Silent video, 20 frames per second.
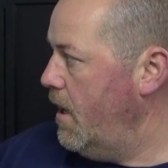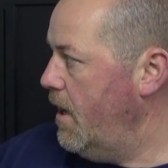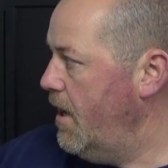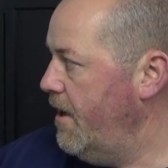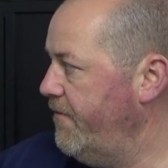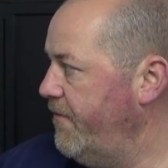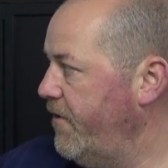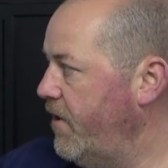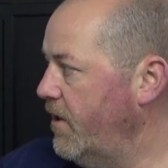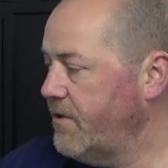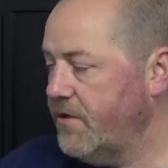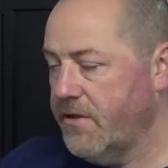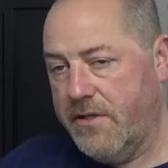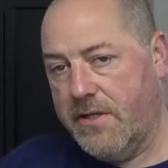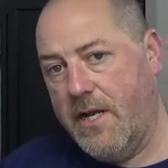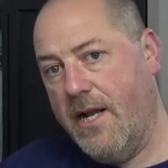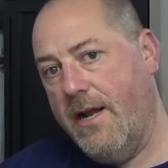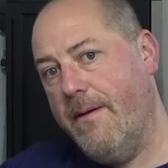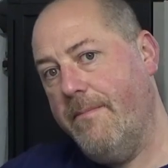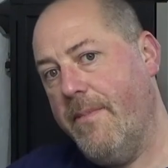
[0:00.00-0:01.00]
If I
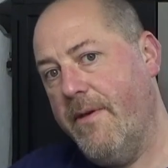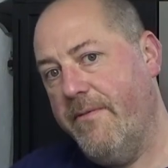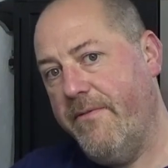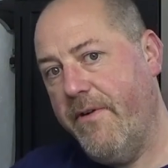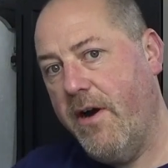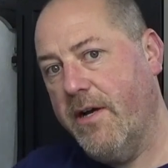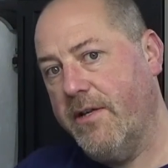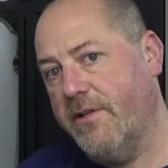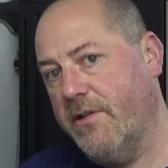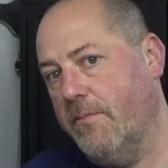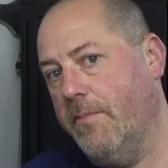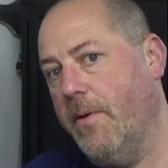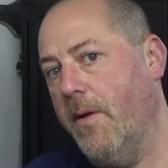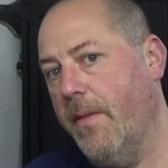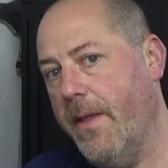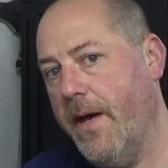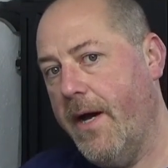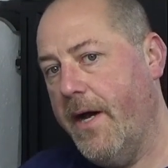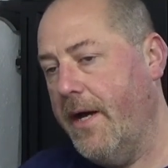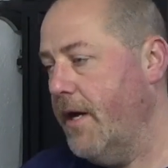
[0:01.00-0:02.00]
just clamp the vise up
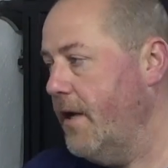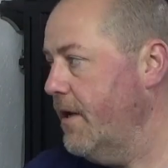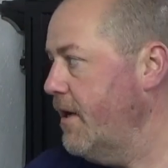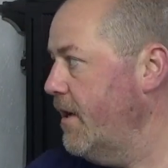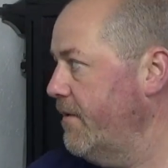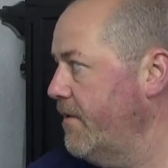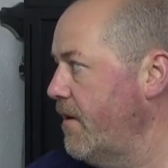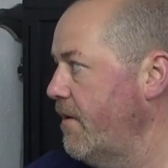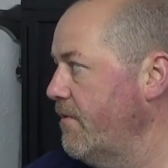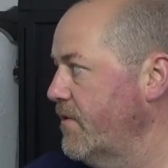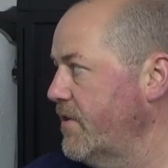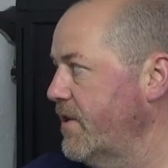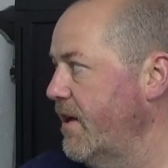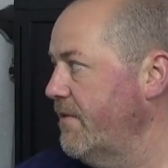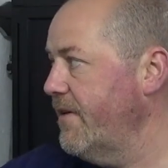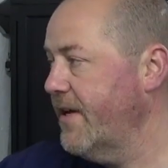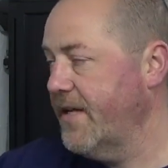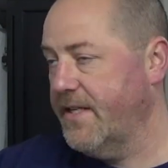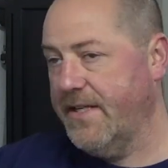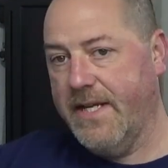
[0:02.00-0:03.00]
on that, and obviously
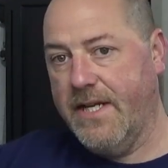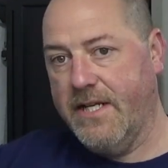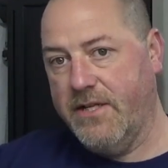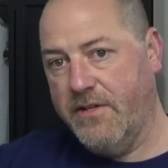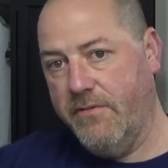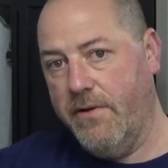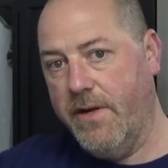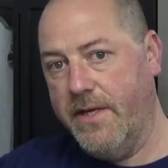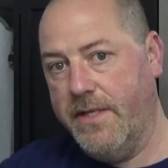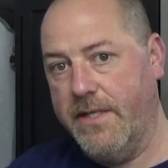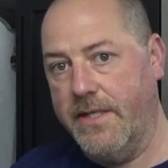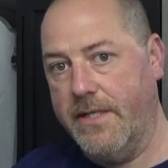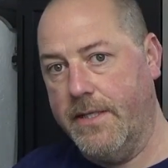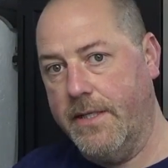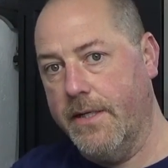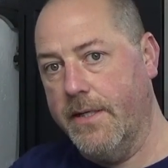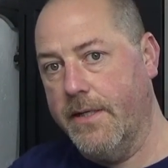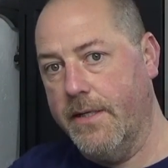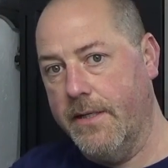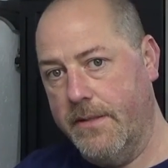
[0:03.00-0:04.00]
I've exaggerated
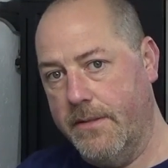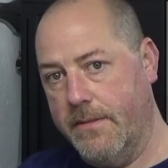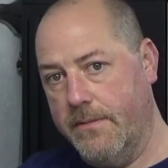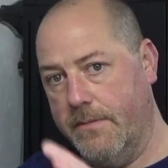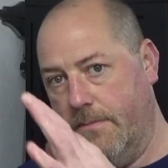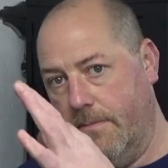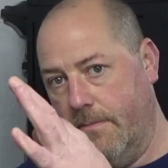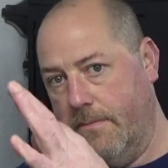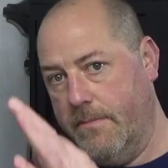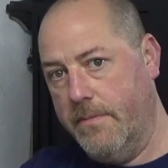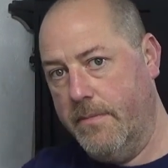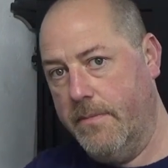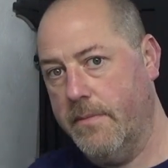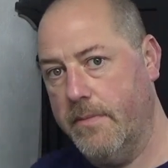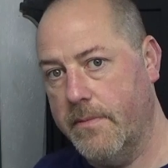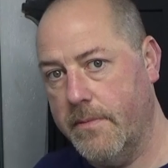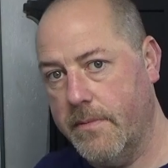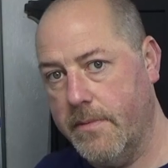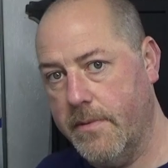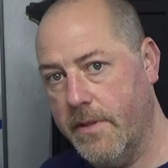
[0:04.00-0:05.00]
the
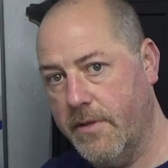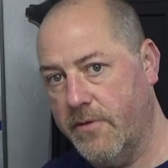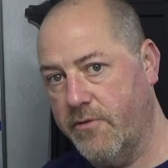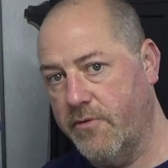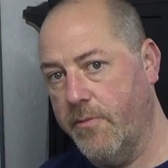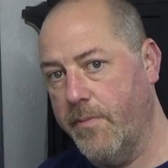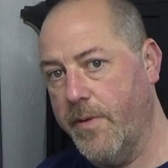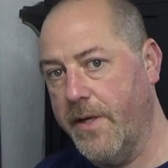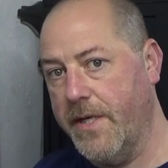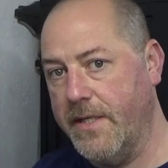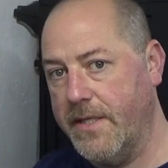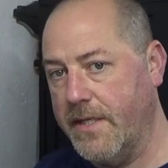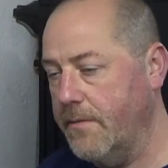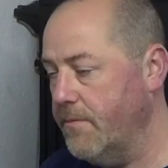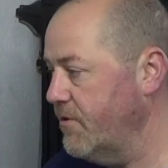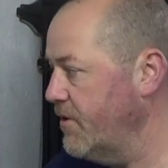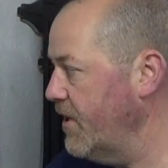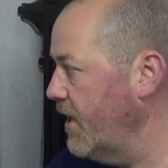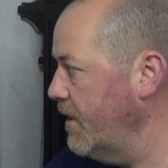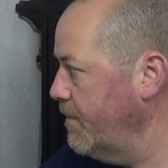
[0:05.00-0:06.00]

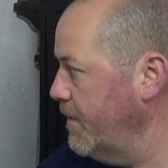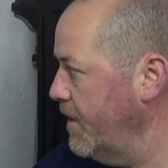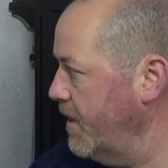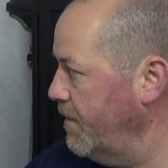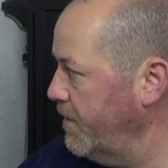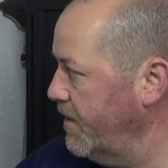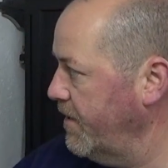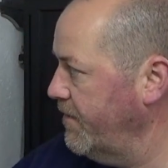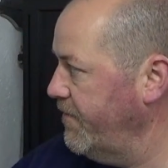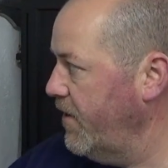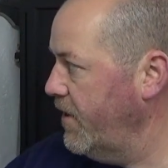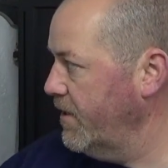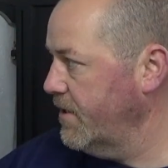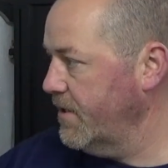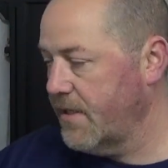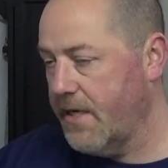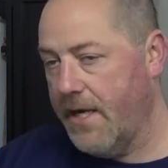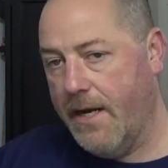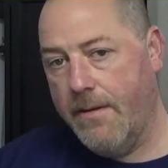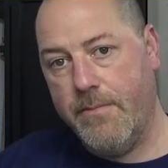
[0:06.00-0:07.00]
trapezium shape here, but if I
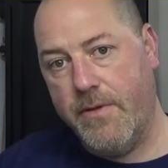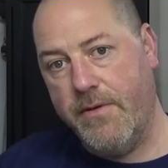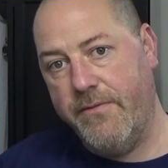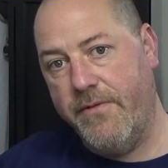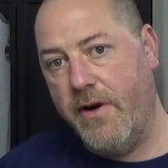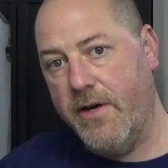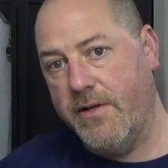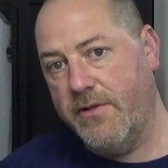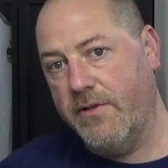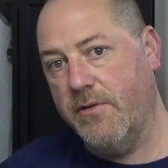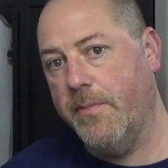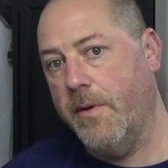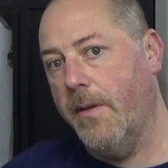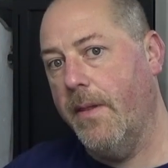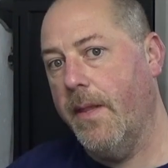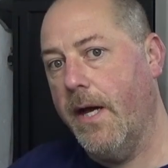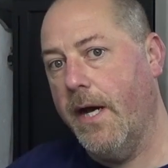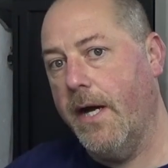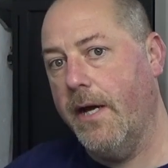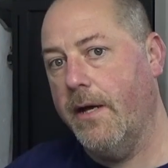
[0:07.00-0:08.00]
just clamp the vise up
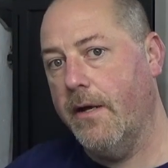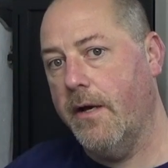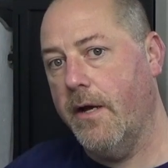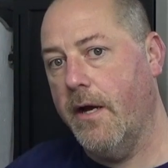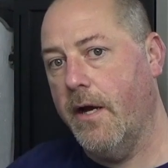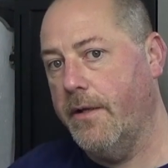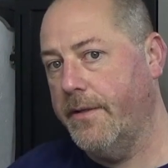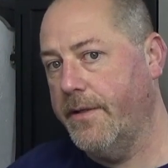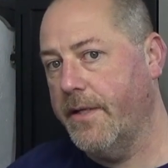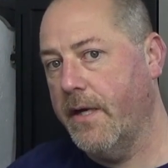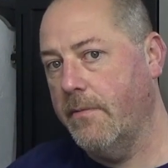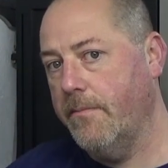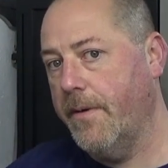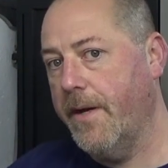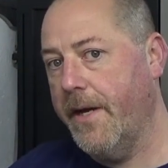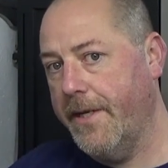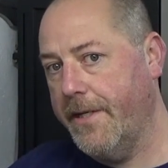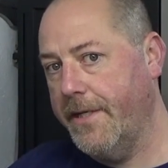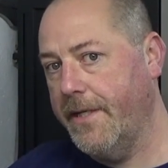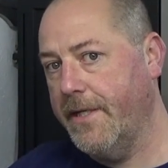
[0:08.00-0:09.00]
on that and don't
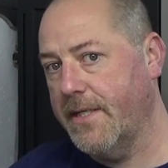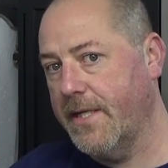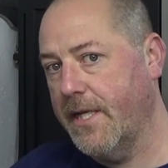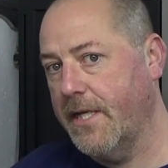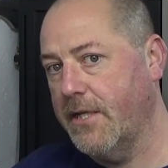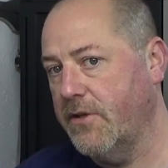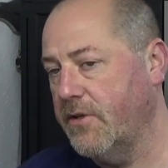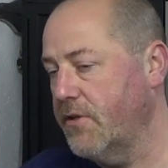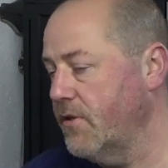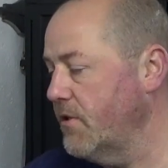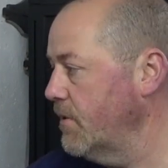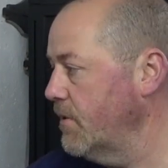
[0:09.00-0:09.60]
pay any attention